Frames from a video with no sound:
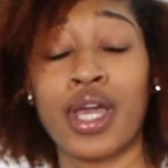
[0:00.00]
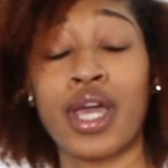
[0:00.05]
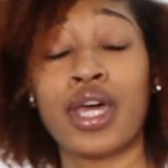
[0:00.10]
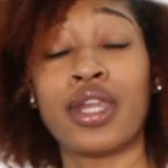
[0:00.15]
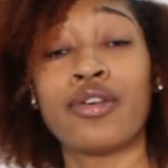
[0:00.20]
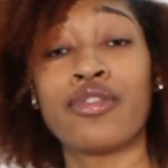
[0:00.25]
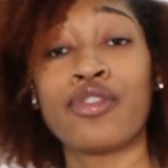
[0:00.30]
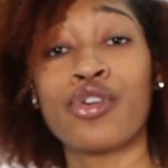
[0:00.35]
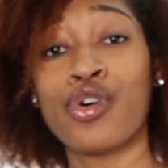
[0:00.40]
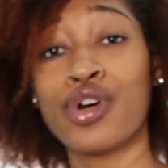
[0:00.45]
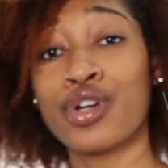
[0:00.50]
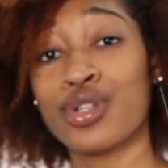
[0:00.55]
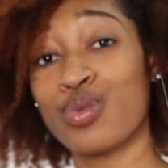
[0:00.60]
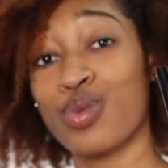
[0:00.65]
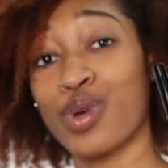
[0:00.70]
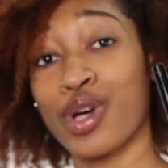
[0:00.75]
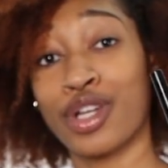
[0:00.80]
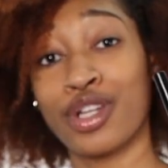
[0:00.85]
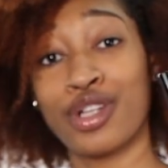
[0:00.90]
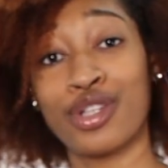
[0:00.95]
And of course,
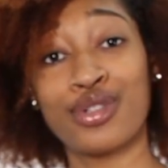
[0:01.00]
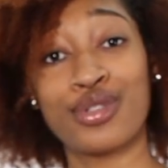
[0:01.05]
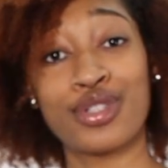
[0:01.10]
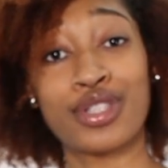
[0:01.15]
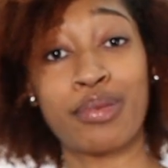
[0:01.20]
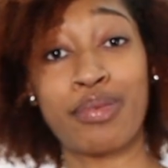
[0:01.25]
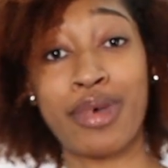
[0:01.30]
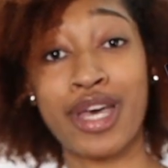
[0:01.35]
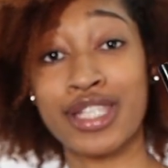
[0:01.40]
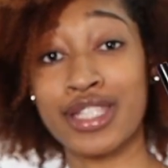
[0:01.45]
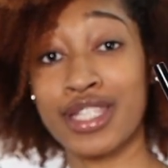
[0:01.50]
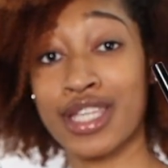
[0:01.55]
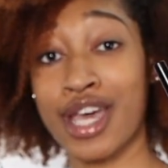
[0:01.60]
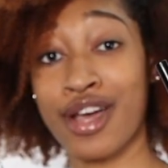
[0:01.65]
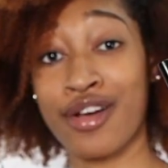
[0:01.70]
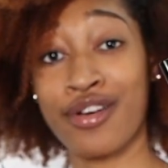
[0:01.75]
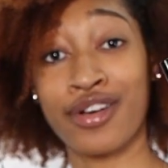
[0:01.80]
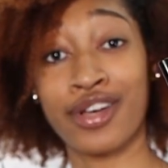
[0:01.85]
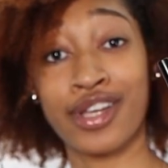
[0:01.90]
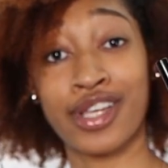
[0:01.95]
we're gonna use the
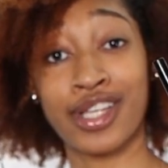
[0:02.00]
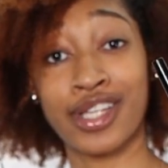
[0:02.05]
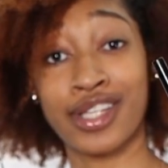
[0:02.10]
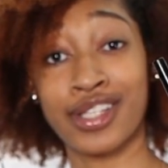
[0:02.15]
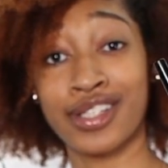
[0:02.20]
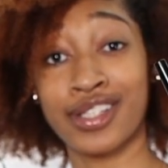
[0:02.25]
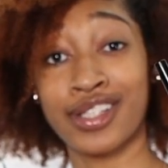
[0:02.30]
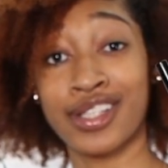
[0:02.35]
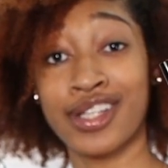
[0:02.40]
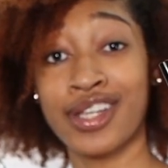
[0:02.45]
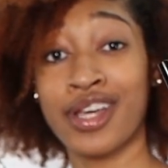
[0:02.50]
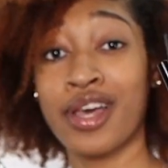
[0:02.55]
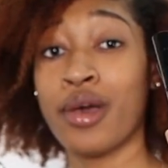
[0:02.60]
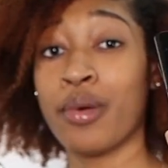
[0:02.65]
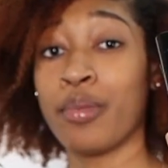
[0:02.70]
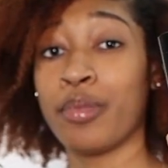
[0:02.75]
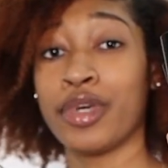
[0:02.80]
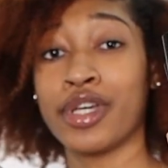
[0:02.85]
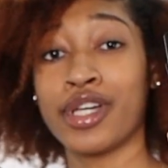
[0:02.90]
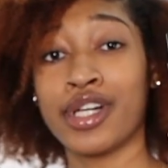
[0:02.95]
mascara again
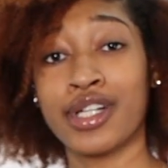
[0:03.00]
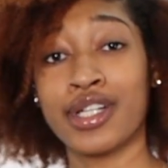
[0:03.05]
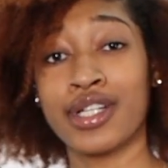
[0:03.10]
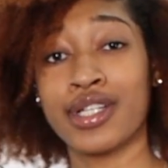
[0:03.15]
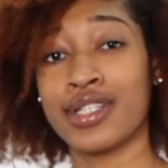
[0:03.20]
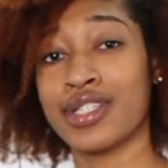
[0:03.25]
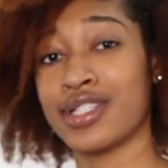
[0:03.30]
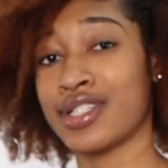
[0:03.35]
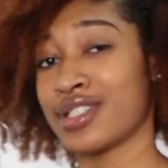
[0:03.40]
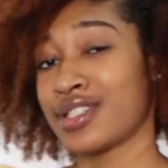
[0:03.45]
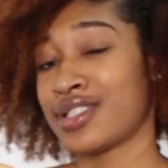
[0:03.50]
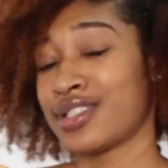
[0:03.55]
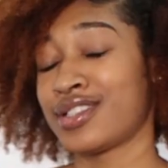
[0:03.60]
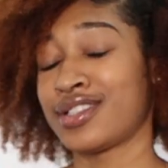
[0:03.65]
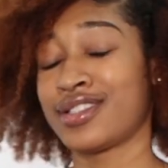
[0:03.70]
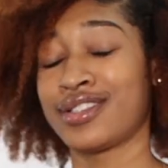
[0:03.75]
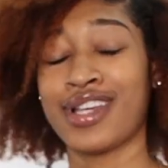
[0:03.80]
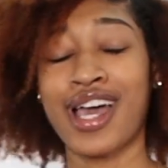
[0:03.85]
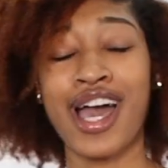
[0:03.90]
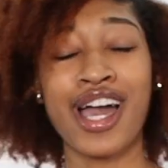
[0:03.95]
because
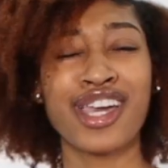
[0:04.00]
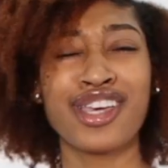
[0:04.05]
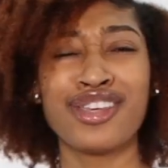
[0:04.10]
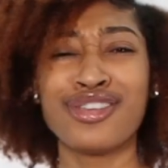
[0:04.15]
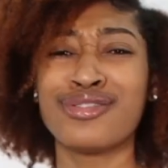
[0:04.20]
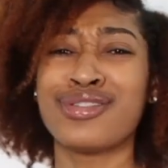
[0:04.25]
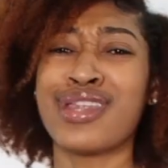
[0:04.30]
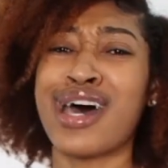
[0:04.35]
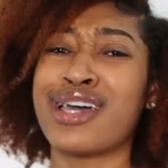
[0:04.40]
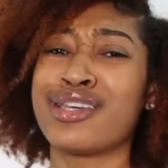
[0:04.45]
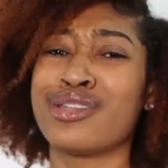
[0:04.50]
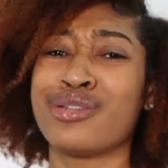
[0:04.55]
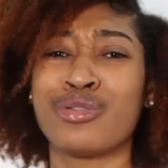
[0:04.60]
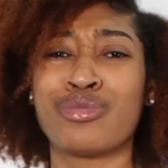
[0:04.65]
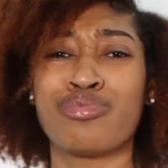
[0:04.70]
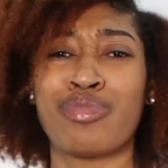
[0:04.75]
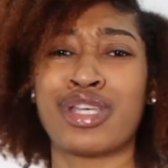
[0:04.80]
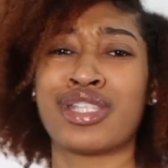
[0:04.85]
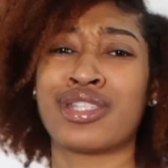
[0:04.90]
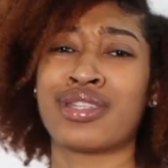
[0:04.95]
how can you not
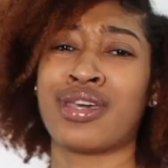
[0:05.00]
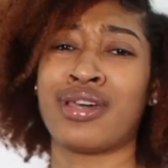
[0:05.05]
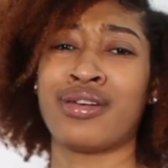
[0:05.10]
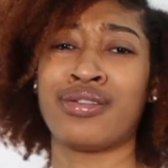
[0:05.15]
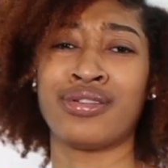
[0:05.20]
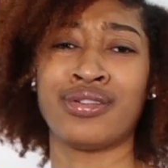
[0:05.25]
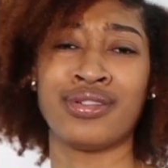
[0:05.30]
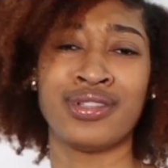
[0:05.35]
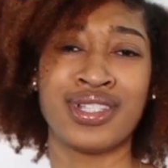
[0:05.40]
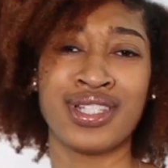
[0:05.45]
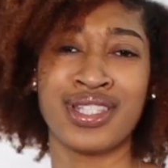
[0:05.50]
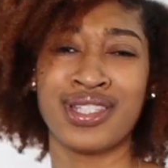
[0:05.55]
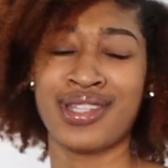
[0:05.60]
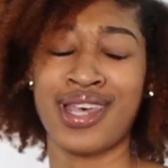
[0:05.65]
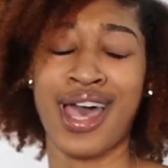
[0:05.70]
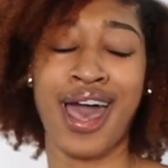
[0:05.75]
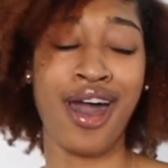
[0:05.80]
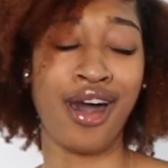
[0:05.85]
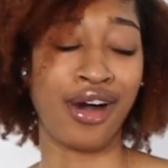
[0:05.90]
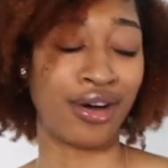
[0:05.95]
use mascara?
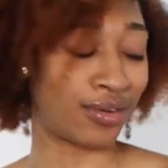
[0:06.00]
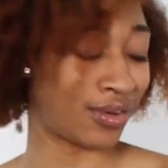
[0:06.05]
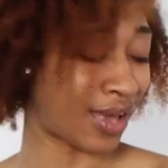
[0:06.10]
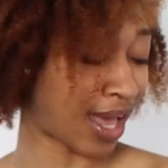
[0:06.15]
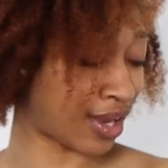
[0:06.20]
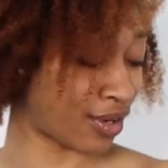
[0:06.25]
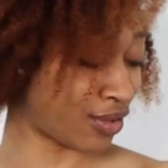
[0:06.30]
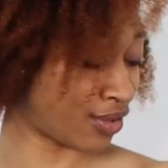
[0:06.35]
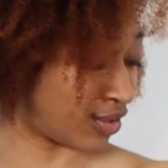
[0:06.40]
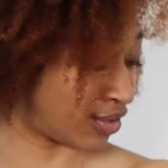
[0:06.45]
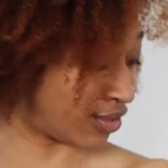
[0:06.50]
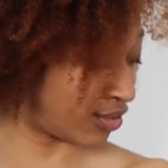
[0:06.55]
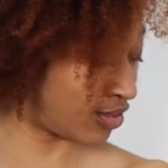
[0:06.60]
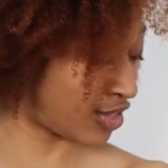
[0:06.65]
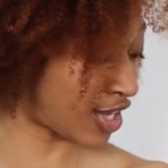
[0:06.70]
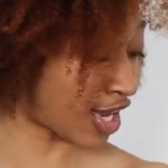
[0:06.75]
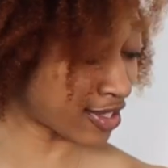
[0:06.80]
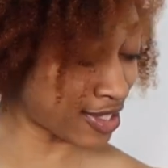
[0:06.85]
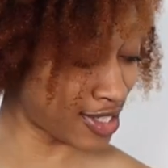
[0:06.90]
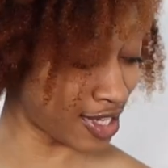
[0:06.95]
Just how? I don't know.
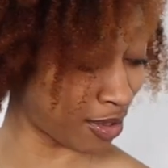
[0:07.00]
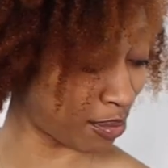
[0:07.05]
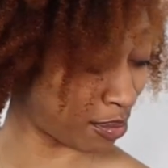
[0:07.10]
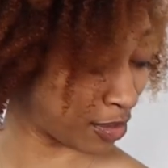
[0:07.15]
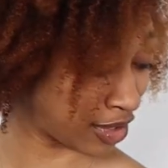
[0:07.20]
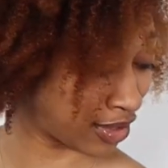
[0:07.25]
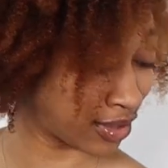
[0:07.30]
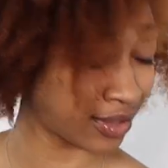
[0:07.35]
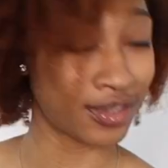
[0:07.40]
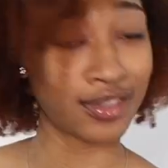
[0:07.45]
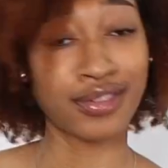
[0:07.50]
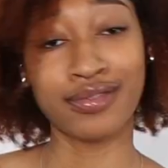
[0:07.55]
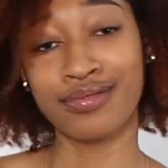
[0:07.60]
Y'all tell me.